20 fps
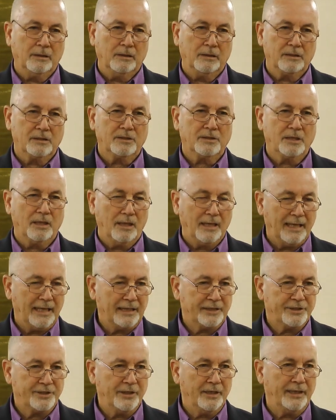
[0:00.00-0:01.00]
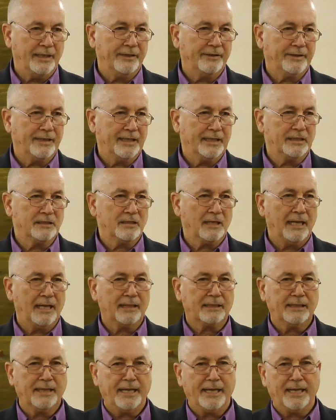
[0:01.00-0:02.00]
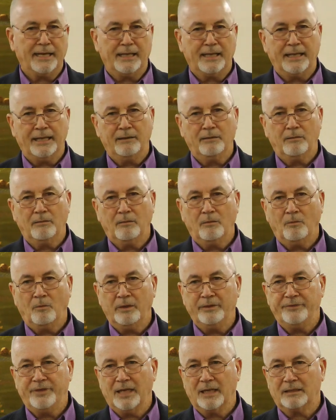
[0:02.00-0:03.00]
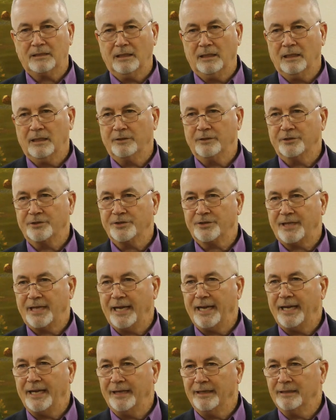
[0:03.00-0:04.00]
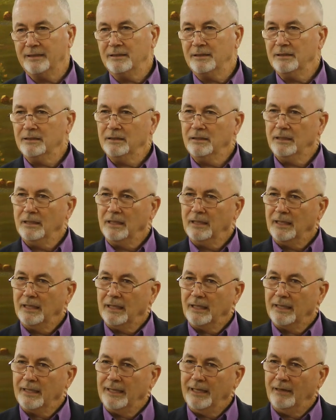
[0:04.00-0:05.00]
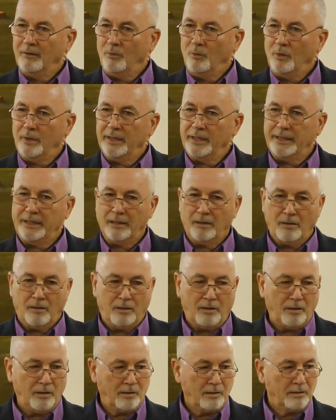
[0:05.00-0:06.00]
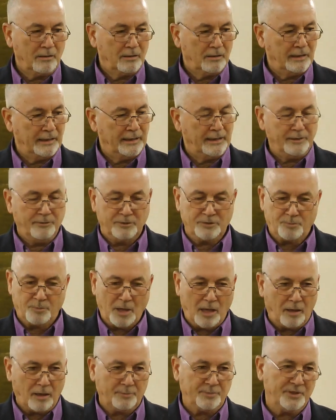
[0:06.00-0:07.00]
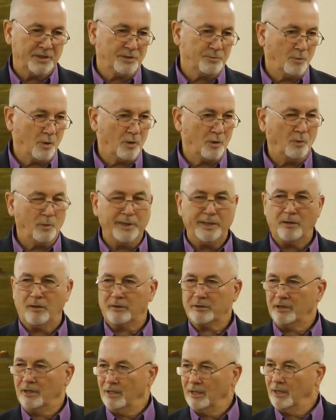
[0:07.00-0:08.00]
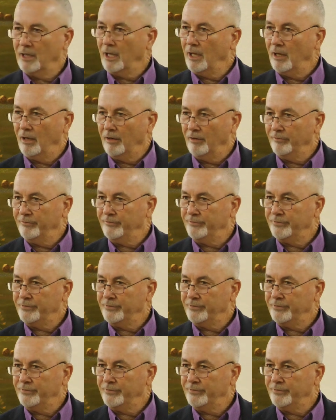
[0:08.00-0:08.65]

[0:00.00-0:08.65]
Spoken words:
selection and things like that, and we've got to understand that we are, and it was brought up this morning, we are to love